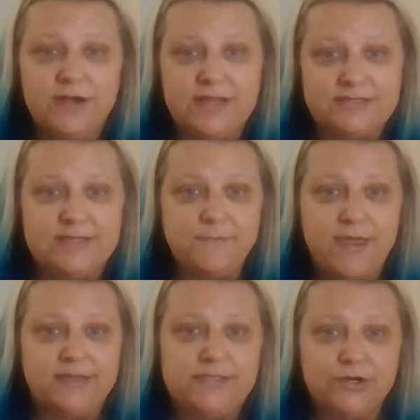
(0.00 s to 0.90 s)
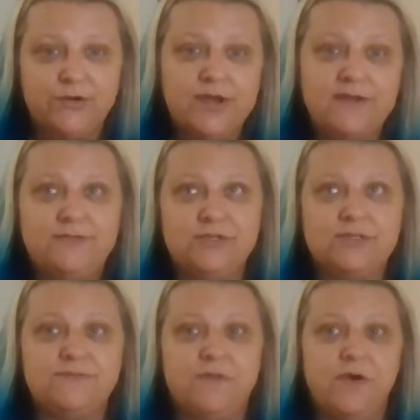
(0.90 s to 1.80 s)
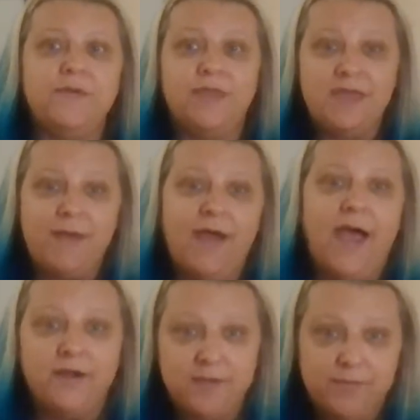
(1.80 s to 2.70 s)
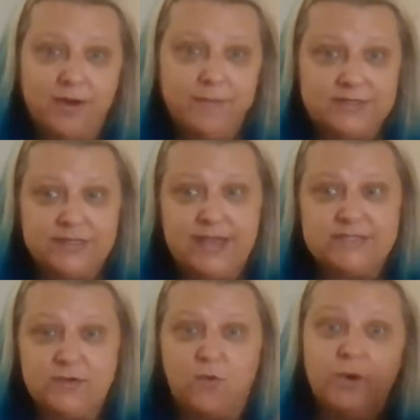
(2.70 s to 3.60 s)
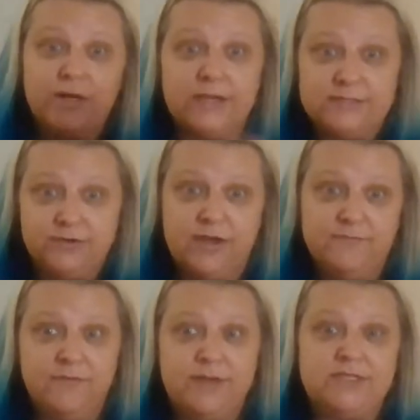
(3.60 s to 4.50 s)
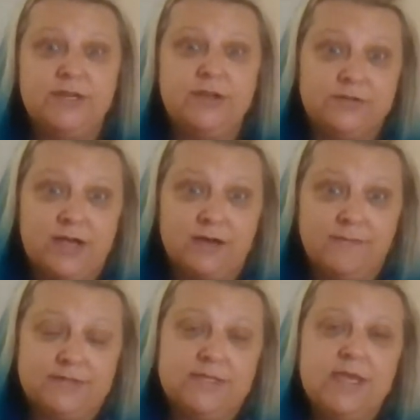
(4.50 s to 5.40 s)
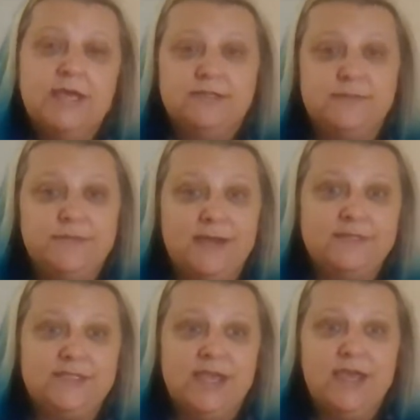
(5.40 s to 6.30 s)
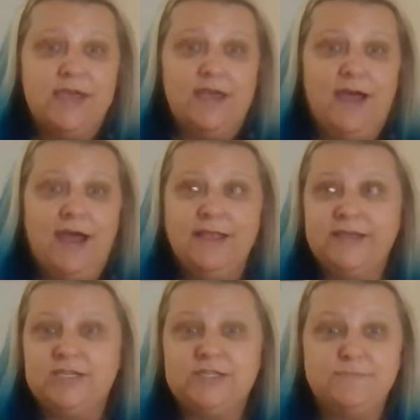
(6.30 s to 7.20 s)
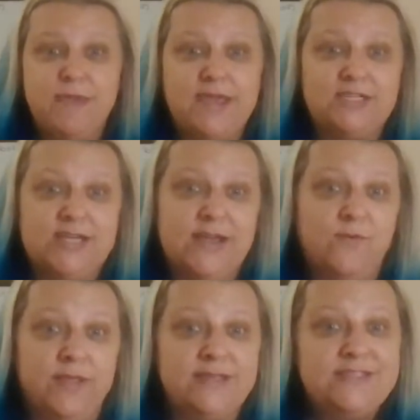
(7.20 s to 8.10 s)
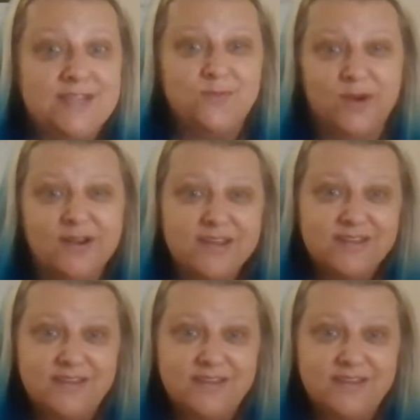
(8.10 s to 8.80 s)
it is that makes your creative juices flow, and think about how to compartmentalize and organize your information in your documents. Sometimes I like to just make a giant list in Word